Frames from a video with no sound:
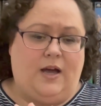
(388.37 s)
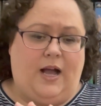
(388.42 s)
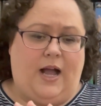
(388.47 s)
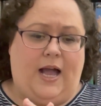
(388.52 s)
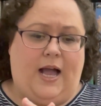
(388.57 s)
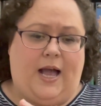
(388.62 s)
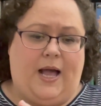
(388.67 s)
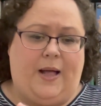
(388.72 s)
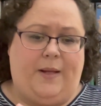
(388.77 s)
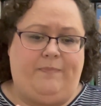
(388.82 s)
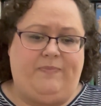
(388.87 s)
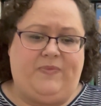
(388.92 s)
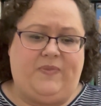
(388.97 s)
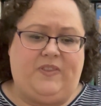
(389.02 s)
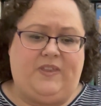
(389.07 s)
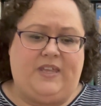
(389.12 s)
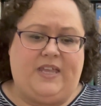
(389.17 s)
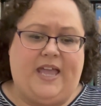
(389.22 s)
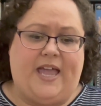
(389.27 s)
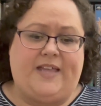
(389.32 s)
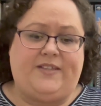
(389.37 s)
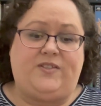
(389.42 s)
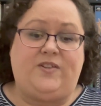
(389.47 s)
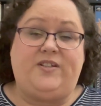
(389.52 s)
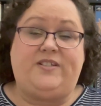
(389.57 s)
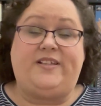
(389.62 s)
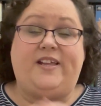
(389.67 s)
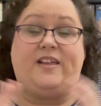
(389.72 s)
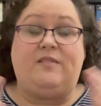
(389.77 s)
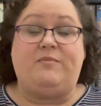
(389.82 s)
As soon
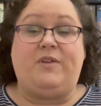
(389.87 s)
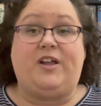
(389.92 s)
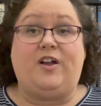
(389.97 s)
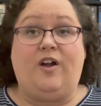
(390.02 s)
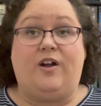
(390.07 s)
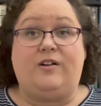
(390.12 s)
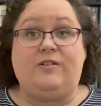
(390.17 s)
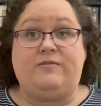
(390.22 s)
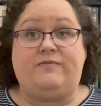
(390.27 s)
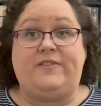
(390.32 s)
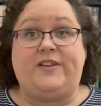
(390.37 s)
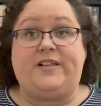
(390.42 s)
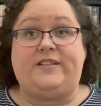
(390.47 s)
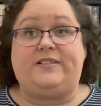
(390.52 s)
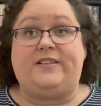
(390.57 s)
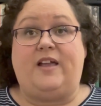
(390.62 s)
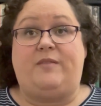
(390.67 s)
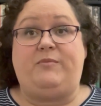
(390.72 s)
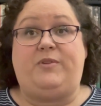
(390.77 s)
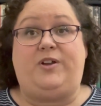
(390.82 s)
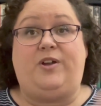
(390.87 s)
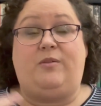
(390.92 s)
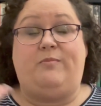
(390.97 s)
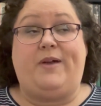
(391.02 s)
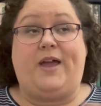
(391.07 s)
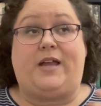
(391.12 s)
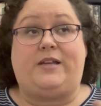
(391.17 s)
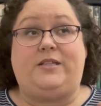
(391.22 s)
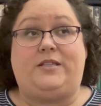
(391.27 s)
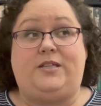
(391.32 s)
as I get my car fixed, I'm going to go
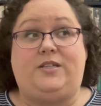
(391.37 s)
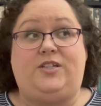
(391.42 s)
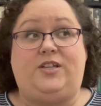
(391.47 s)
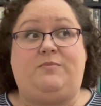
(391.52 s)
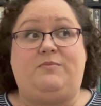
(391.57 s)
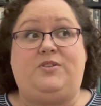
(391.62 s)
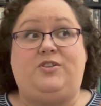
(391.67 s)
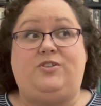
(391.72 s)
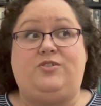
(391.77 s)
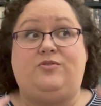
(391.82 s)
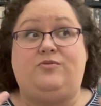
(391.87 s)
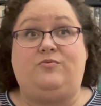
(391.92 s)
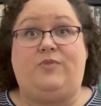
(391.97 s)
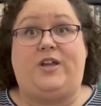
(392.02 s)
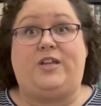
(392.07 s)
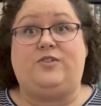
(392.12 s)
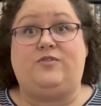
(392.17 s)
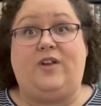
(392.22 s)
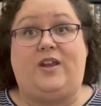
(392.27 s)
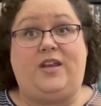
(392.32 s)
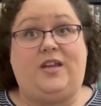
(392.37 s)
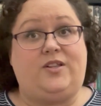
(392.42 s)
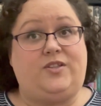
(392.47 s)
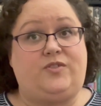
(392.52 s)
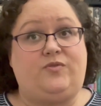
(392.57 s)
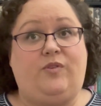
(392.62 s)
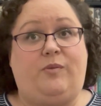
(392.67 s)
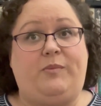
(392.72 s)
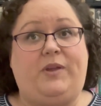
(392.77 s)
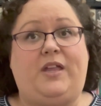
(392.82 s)
back to the gym and do weight training and
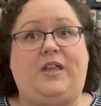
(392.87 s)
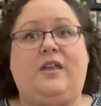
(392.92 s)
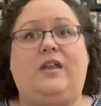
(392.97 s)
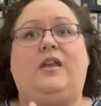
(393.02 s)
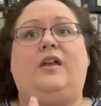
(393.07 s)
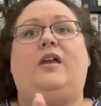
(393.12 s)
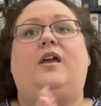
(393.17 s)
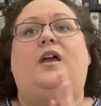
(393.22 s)
swimming.